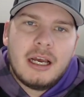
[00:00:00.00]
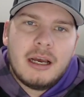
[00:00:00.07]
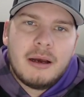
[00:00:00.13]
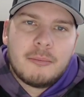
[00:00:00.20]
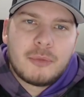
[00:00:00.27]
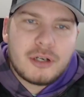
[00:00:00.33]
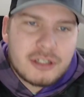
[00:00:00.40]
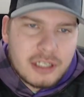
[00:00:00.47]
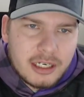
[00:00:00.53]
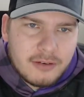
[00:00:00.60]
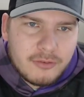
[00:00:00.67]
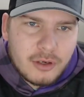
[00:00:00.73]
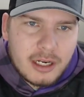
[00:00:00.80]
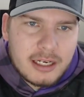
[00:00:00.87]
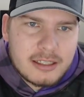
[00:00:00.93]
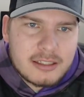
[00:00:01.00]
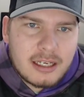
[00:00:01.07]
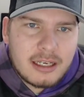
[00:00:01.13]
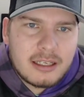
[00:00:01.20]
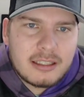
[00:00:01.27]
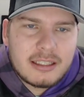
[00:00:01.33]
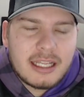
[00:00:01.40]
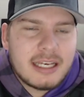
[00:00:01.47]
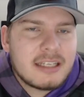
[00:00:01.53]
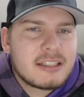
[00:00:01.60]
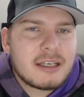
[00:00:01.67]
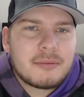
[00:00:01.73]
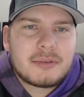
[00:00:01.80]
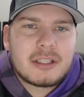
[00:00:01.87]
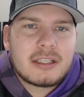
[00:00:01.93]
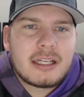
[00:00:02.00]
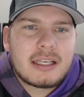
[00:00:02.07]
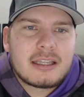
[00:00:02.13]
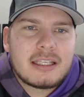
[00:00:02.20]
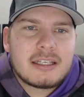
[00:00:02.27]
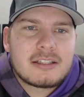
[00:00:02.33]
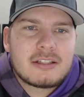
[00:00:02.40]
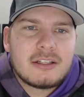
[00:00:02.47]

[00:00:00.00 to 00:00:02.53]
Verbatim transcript: appreciate if you guys like something like this